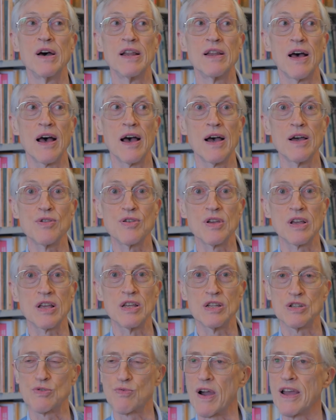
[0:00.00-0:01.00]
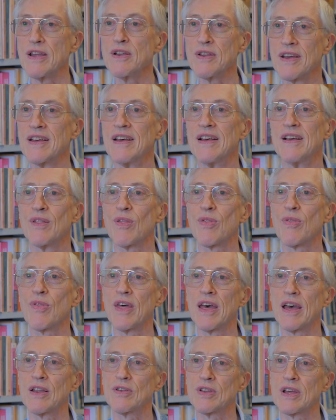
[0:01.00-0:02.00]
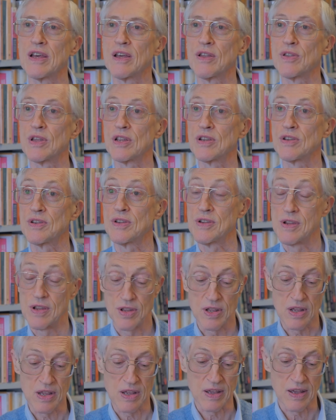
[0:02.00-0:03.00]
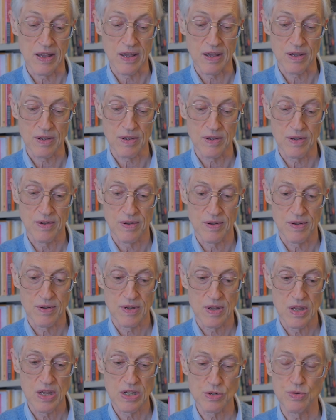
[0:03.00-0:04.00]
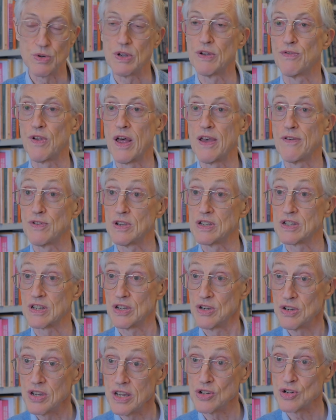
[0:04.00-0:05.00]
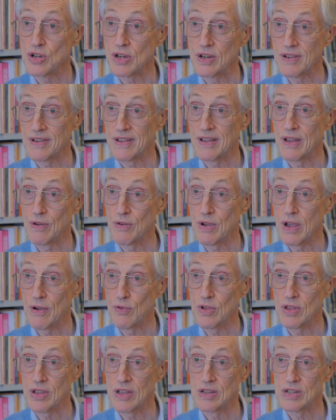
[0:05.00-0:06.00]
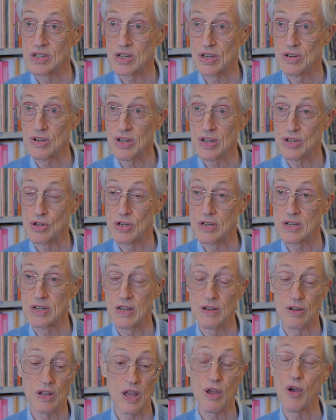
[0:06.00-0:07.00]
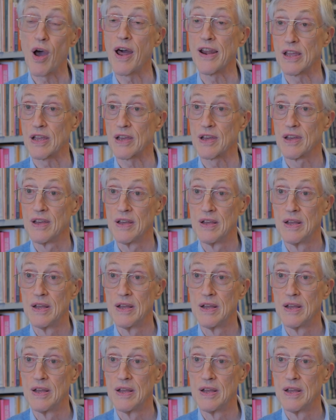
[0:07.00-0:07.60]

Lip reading: But I think he's right that the history of life is contingent. Everything is contingent and chaotic.